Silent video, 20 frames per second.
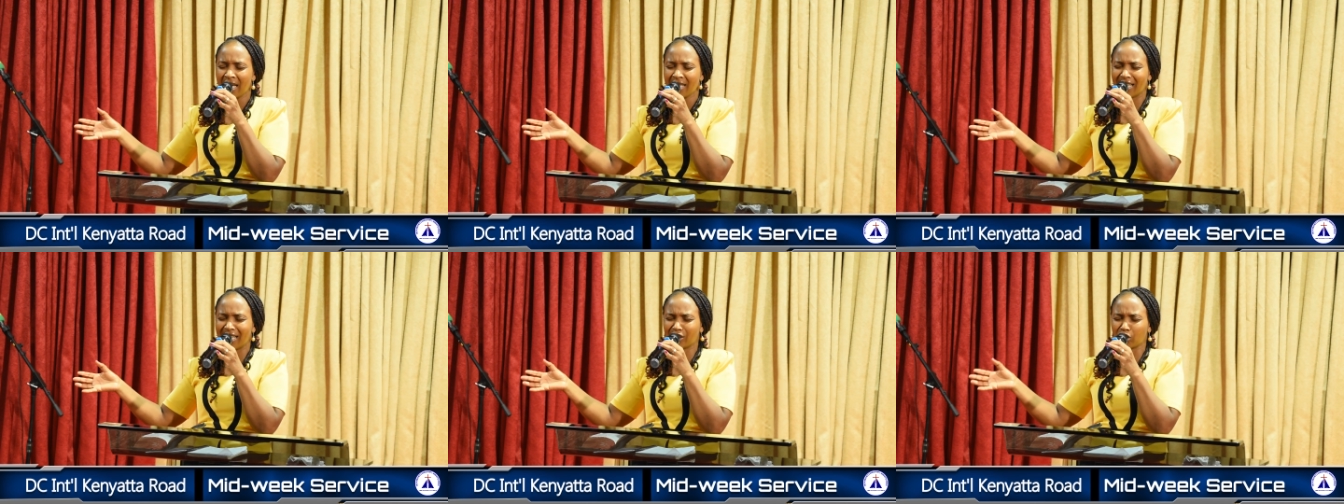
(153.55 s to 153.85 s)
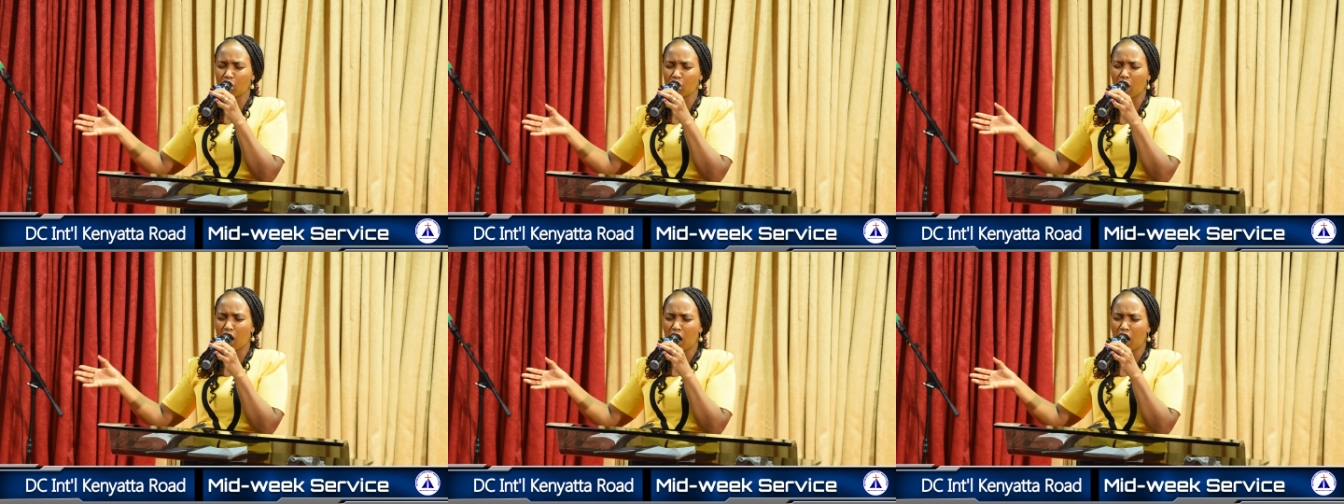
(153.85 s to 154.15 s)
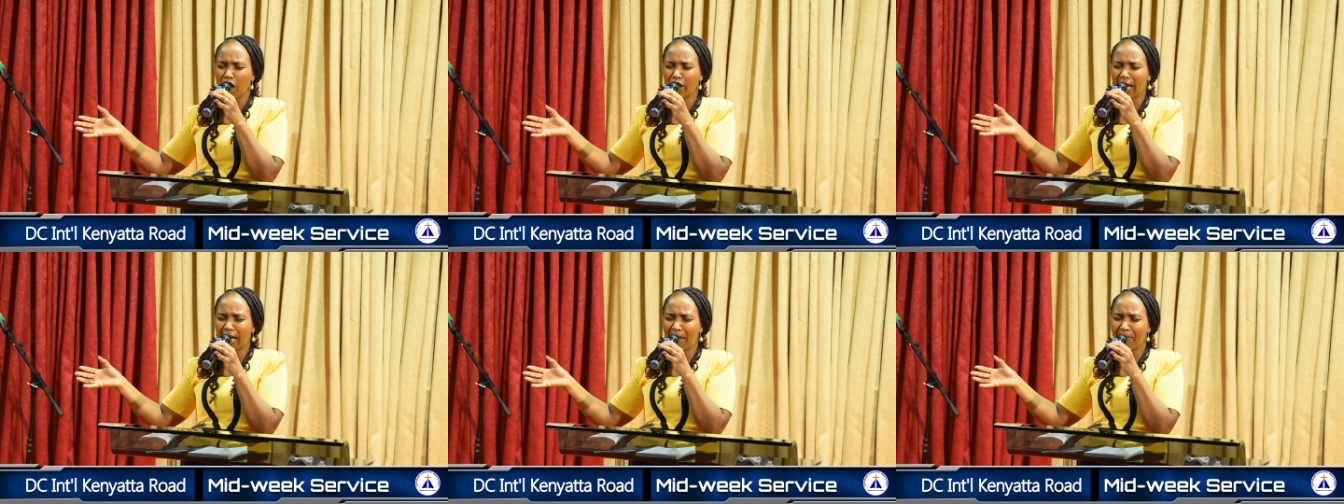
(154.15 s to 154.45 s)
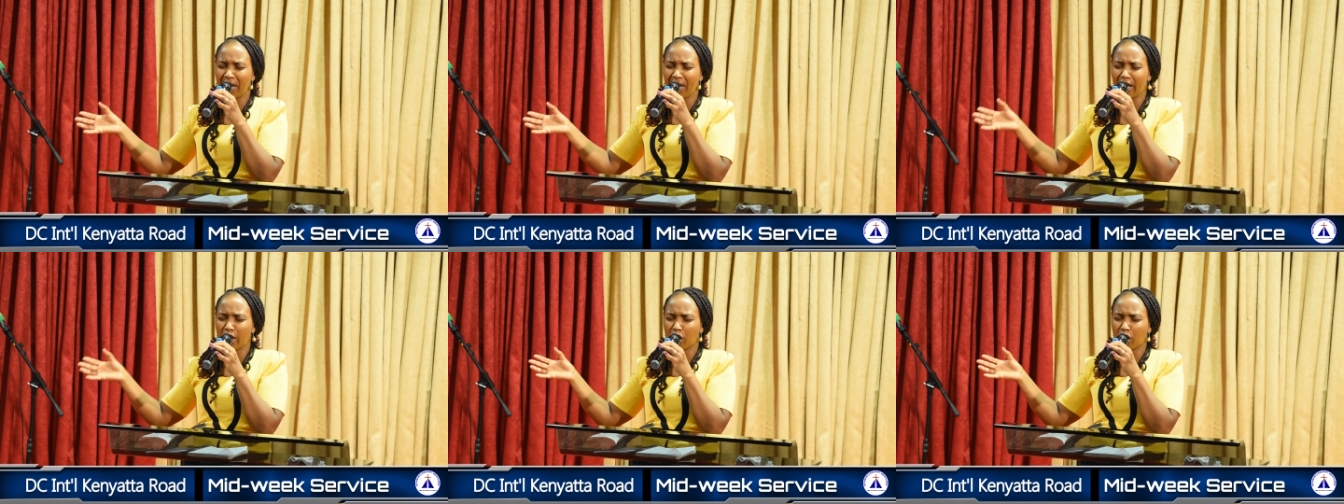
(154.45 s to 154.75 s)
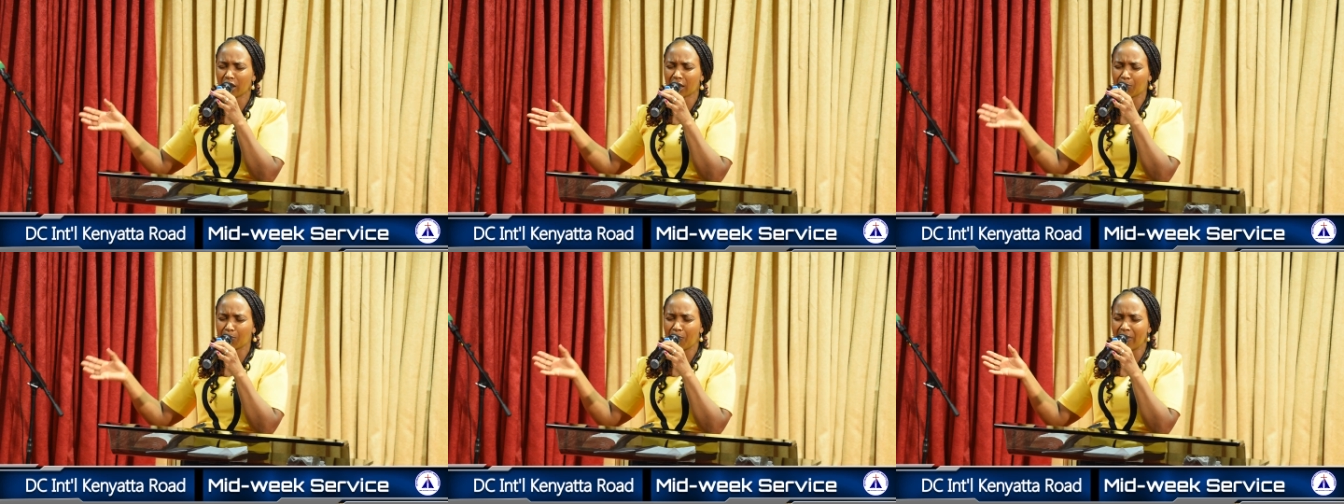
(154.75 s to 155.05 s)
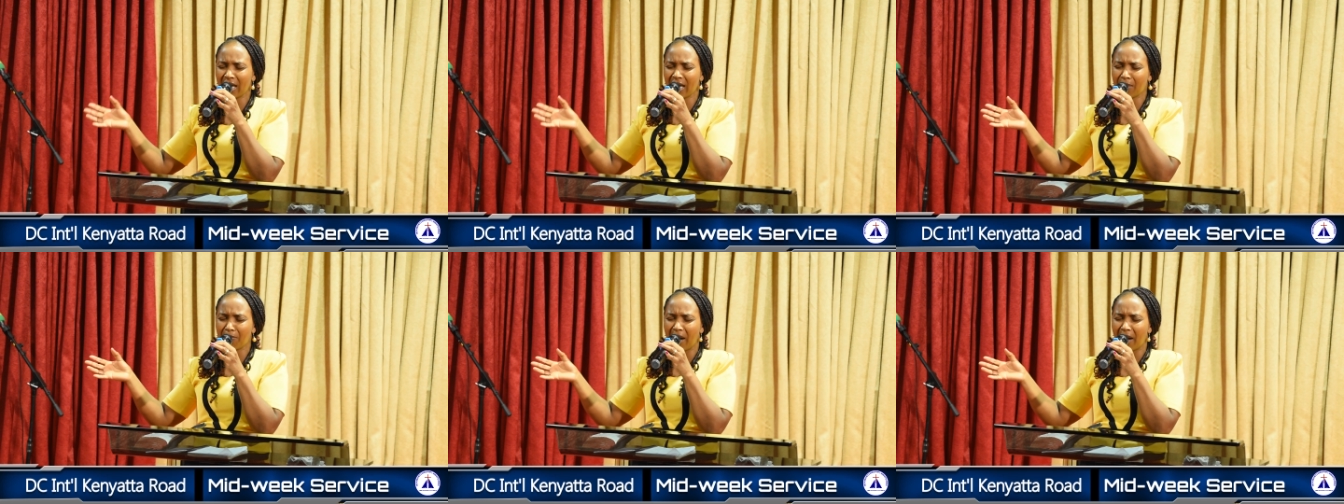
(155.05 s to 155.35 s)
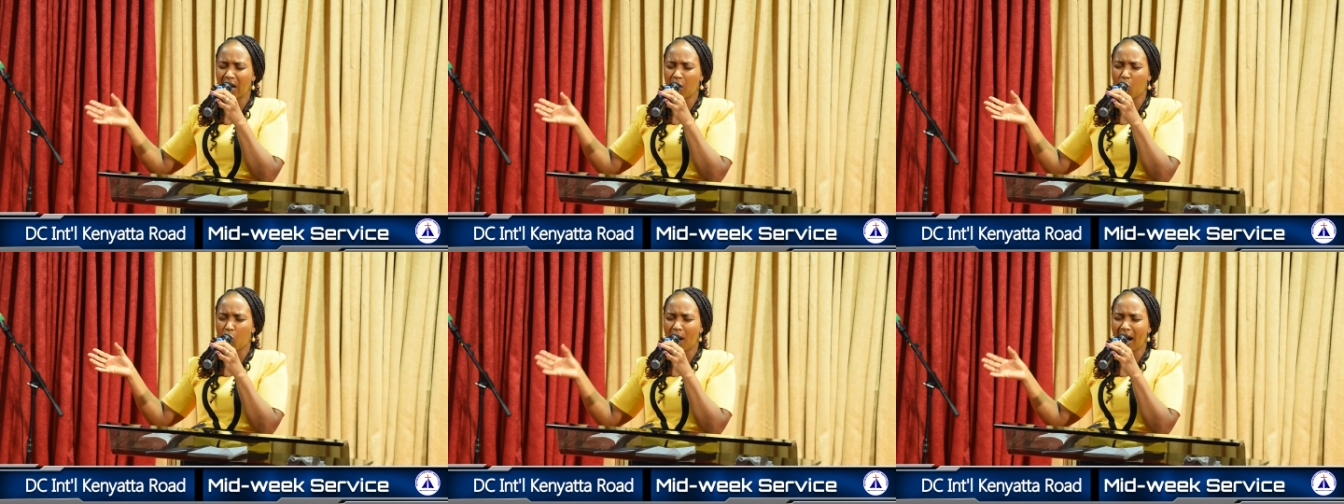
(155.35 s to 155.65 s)
That God, I may not speak
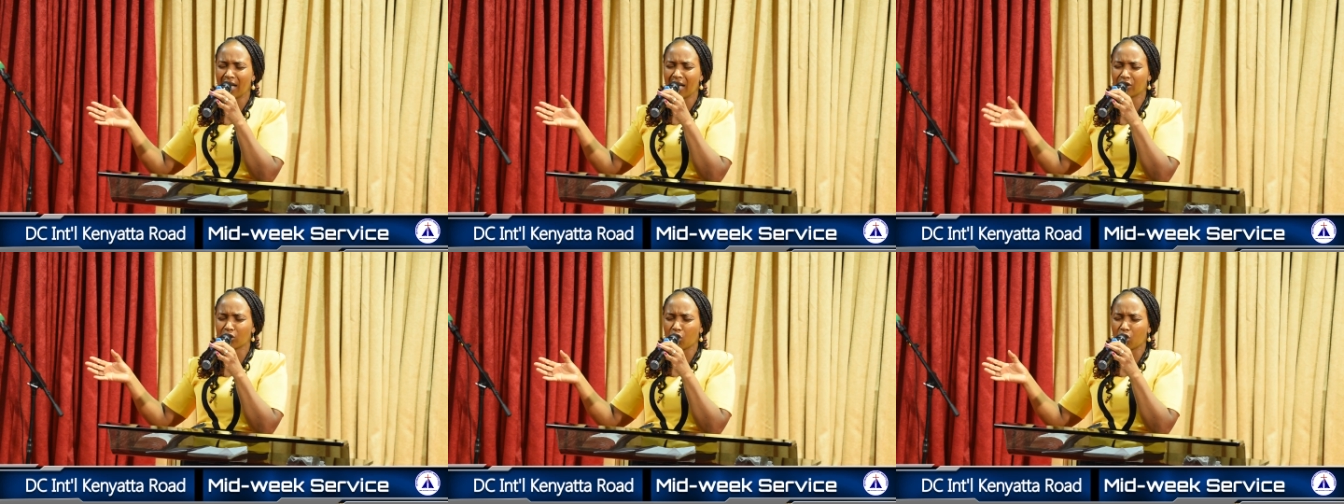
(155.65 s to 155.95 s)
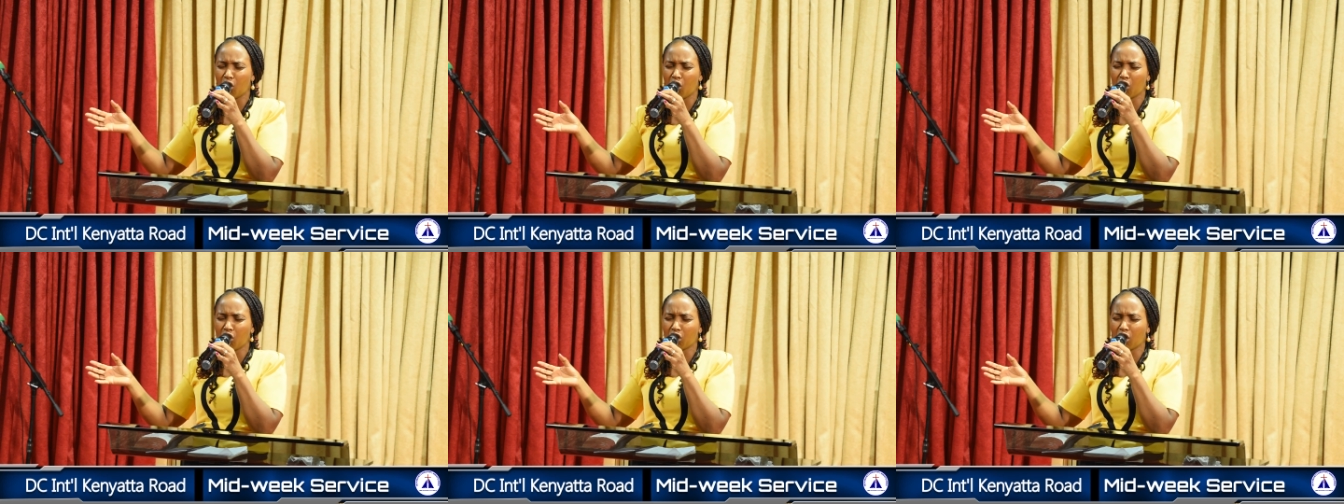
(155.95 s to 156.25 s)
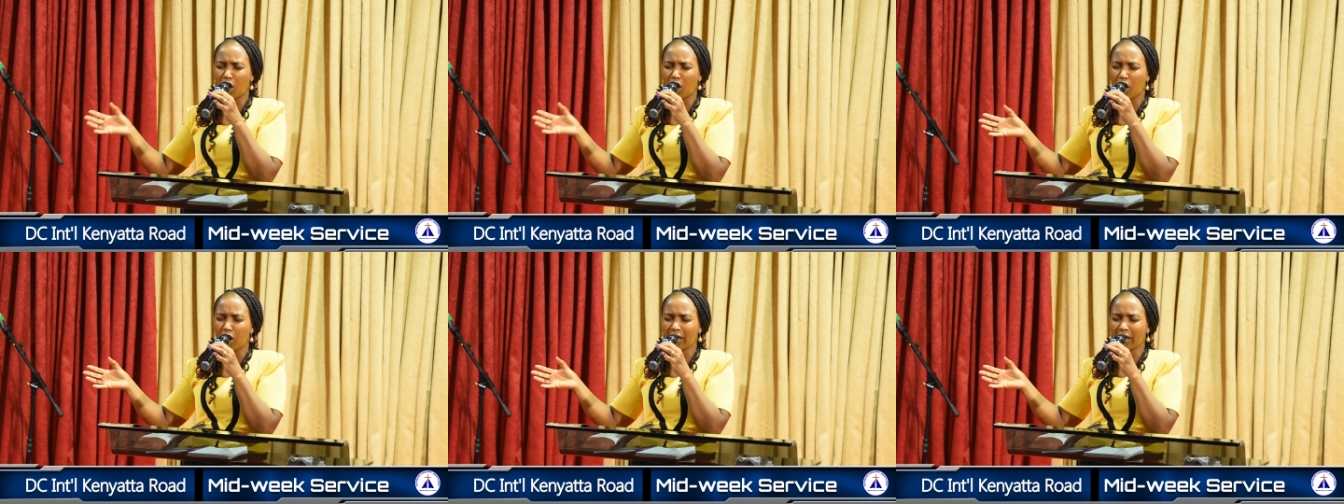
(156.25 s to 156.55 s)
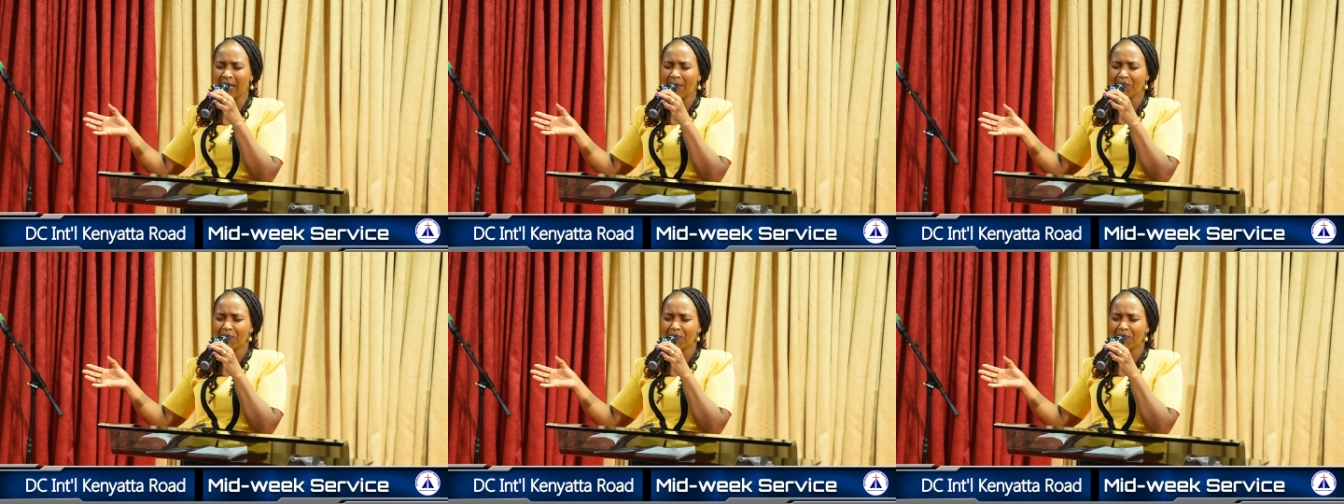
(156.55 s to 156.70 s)
my words, O God,